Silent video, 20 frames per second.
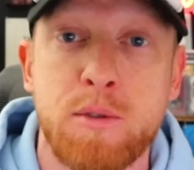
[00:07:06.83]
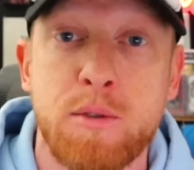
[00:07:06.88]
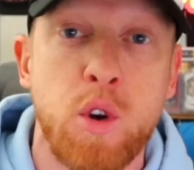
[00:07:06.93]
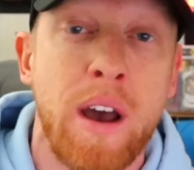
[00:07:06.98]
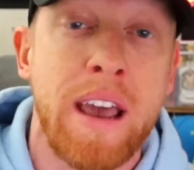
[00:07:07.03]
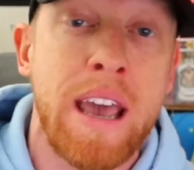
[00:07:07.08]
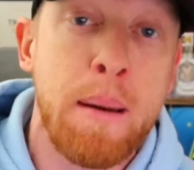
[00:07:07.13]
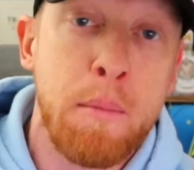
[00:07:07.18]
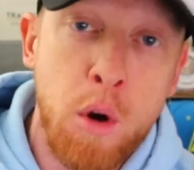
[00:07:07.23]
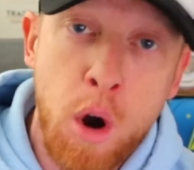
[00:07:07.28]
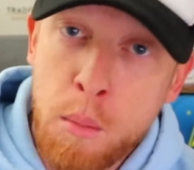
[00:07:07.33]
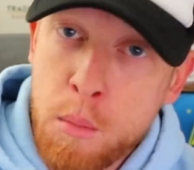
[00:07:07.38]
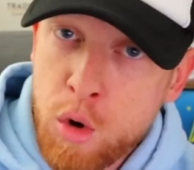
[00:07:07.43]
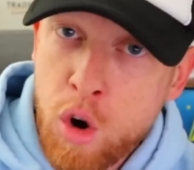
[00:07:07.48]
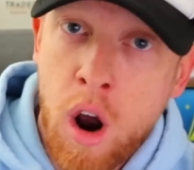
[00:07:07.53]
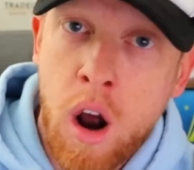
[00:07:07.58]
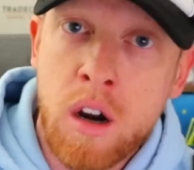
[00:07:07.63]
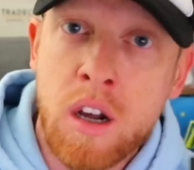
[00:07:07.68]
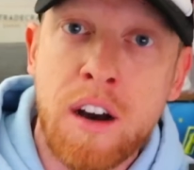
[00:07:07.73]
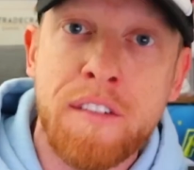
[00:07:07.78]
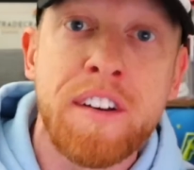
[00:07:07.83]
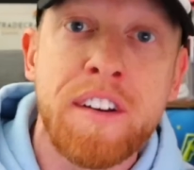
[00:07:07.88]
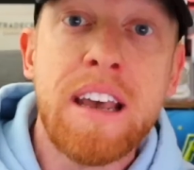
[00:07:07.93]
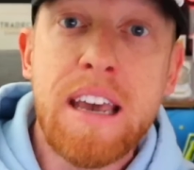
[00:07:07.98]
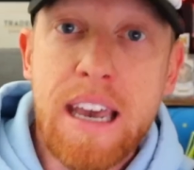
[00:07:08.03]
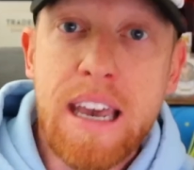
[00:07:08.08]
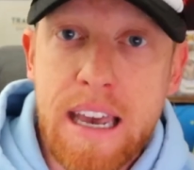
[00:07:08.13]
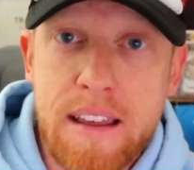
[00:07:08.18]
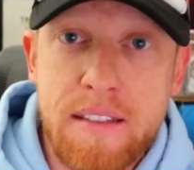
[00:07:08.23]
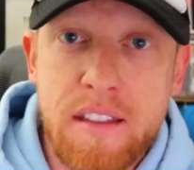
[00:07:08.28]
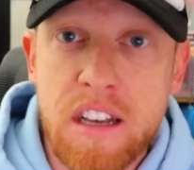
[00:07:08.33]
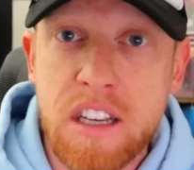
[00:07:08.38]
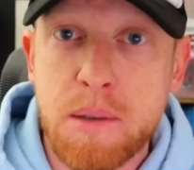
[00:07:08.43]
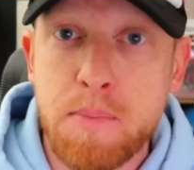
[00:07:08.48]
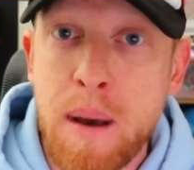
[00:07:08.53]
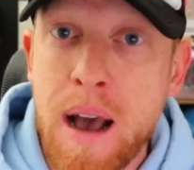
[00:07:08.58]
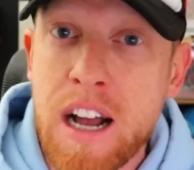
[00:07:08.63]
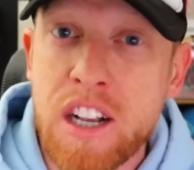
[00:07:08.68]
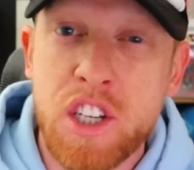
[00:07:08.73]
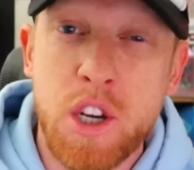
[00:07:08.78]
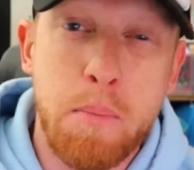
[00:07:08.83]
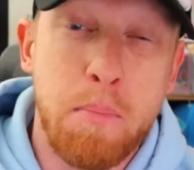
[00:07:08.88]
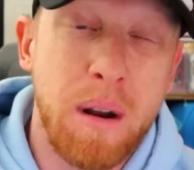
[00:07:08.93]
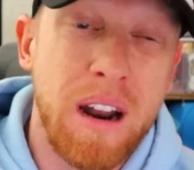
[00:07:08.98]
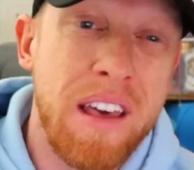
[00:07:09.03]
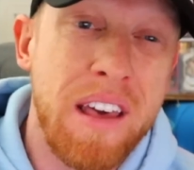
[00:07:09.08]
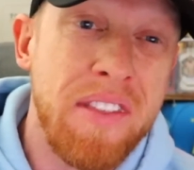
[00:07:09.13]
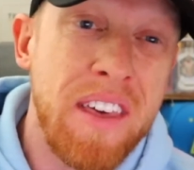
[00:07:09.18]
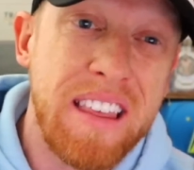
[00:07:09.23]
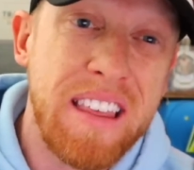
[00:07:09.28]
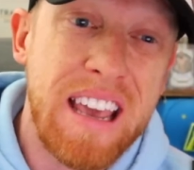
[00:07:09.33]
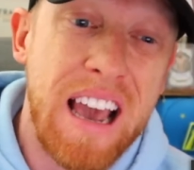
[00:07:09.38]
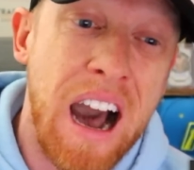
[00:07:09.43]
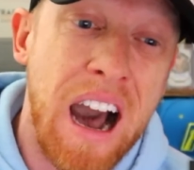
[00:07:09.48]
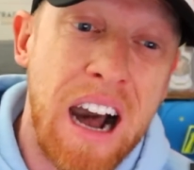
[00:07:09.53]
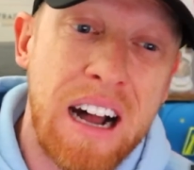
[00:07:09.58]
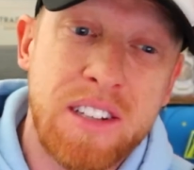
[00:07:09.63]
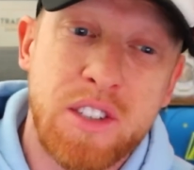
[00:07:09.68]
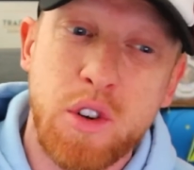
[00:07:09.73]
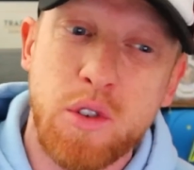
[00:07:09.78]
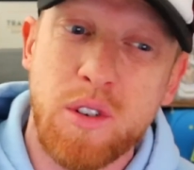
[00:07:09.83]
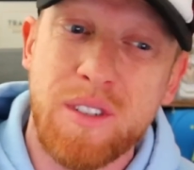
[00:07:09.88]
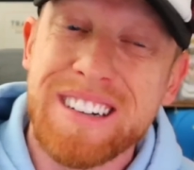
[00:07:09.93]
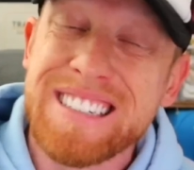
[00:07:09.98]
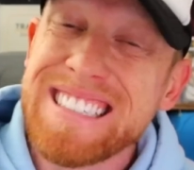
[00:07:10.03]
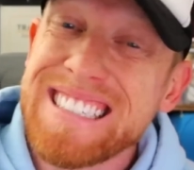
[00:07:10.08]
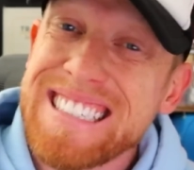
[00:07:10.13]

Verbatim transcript: So I am going Muradov in this matchup, but I think the odds are,